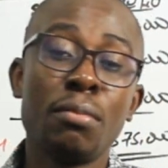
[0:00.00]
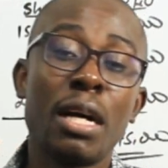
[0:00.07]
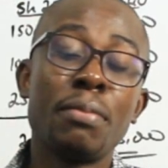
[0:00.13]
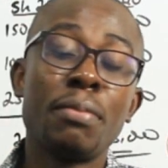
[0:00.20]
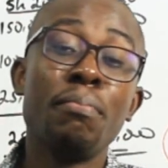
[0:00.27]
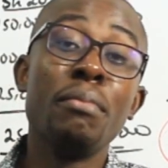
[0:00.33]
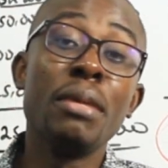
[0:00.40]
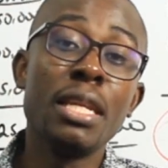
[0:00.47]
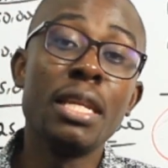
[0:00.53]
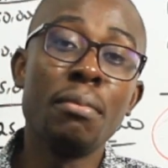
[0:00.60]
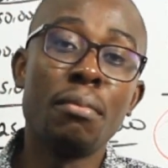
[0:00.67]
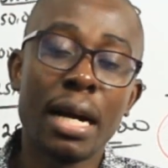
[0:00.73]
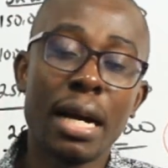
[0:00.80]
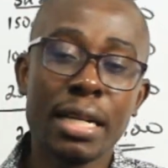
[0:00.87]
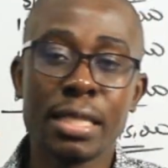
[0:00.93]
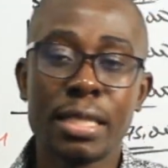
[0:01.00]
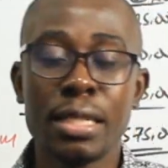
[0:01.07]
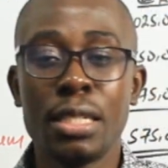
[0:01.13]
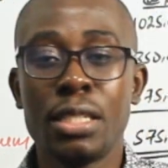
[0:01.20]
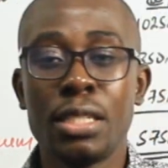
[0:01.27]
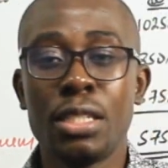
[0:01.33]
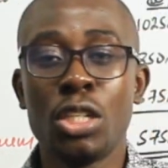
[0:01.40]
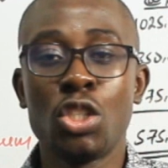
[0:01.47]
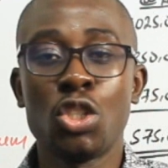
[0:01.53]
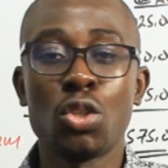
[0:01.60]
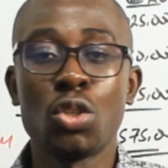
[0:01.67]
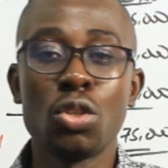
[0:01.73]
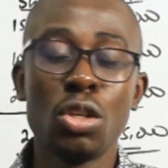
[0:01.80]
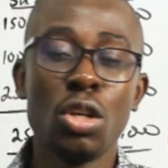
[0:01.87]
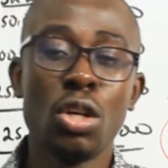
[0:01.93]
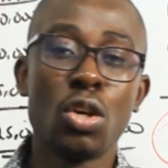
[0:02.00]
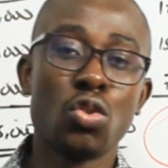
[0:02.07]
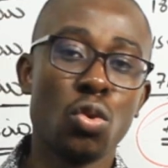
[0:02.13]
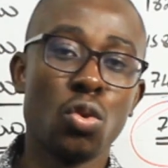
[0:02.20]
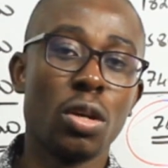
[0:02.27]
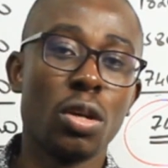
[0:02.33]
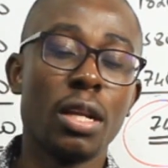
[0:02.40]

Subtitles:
Minimax decision rule.